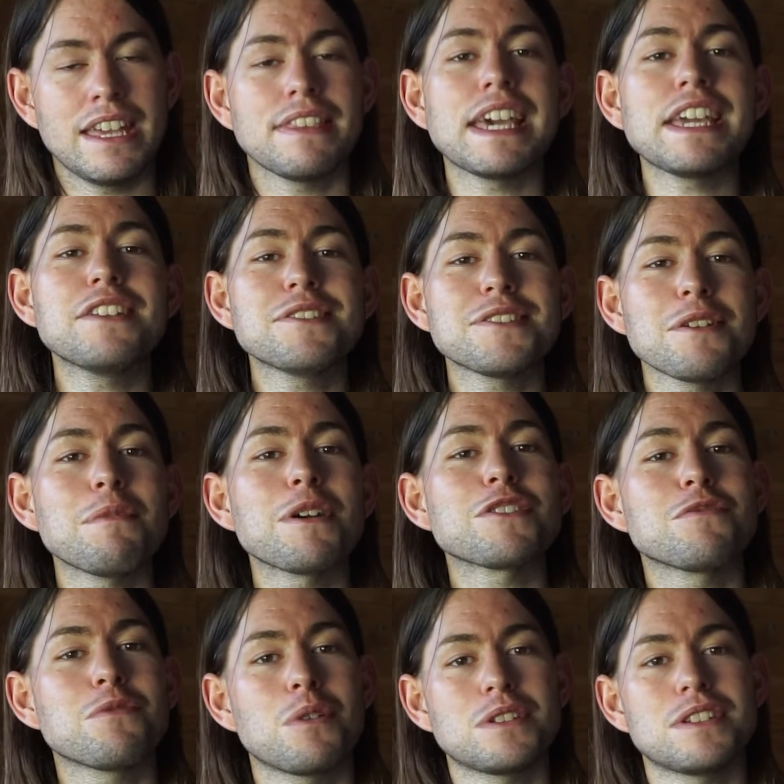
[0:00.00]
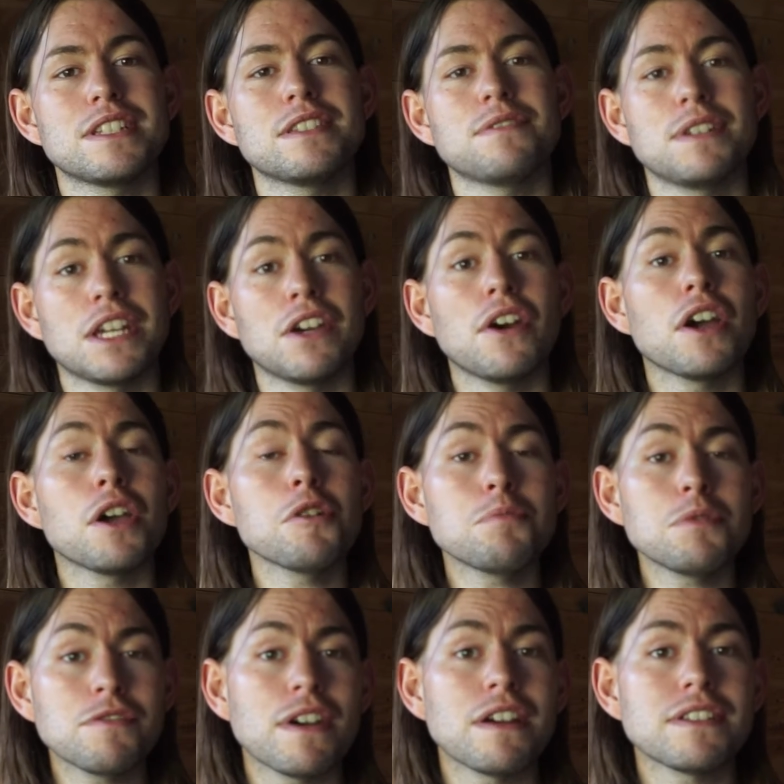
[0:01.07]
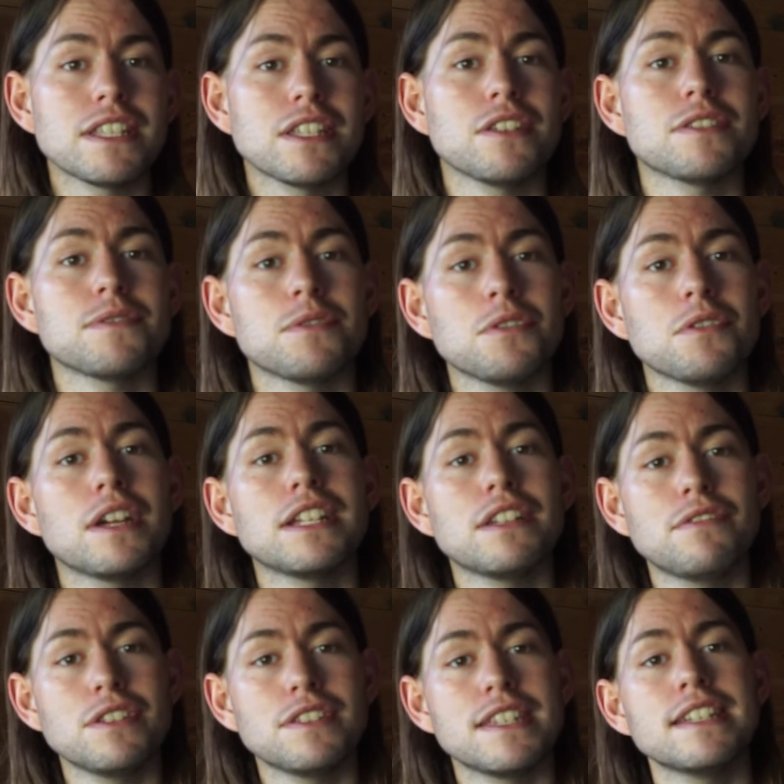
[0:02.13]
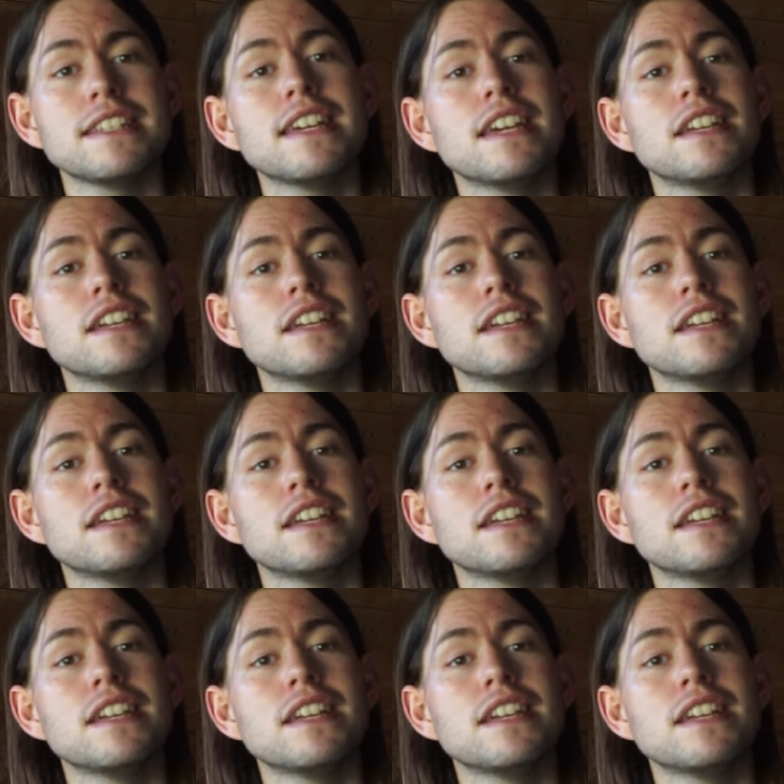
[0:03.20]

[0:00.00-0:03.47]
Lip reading: Thank you so much for watching this video. I hope you found it useful, and if you did,